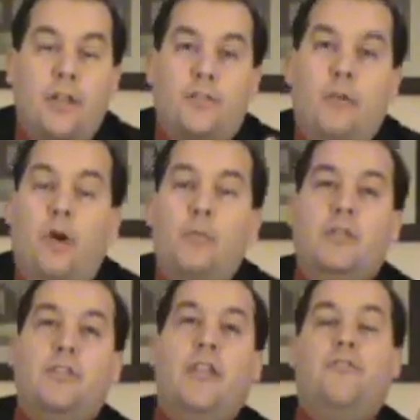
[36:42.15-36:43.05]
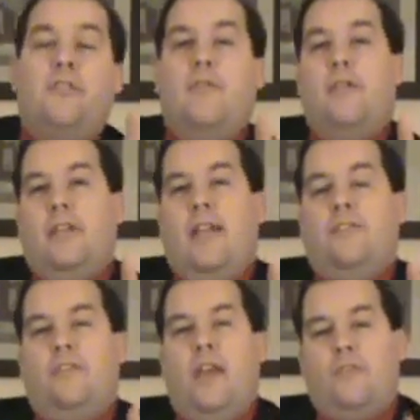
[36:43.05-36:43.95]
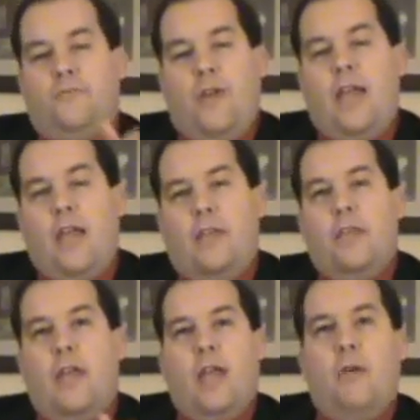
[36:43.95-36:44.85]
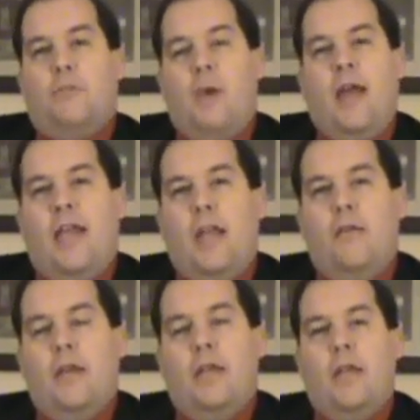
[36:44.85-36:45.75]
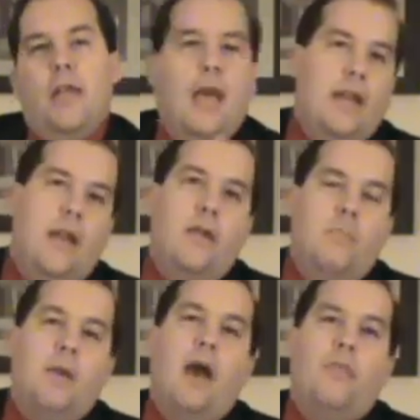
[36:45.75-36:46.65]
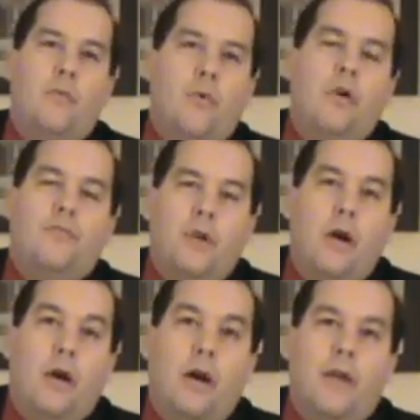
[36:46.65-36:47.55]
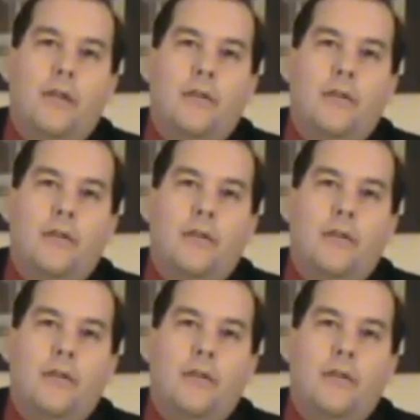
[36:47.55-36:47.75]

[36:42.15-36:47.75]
See, Romans 10, 17 says, Faith cometh by hearing, and hearing by the Word of God.